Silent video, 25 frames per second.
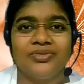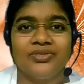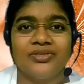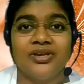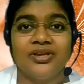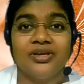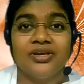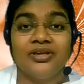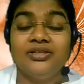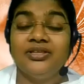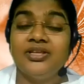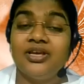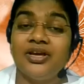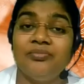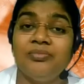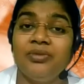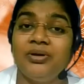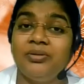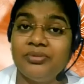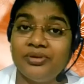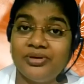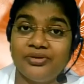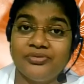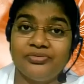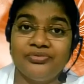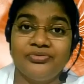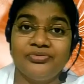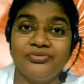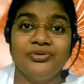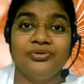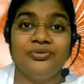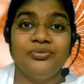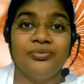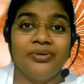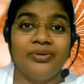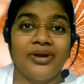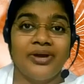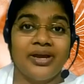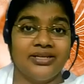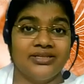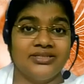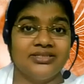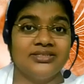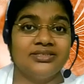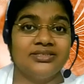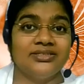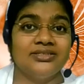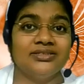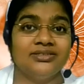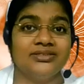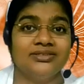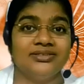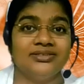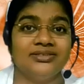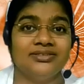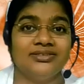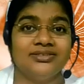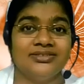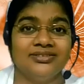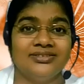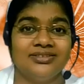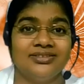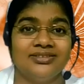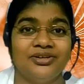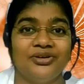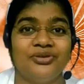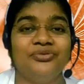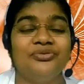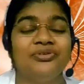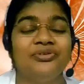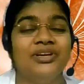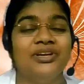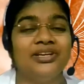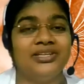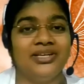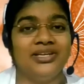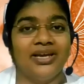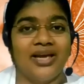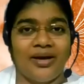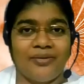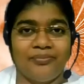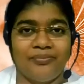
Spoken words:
There may be different ways of getting up.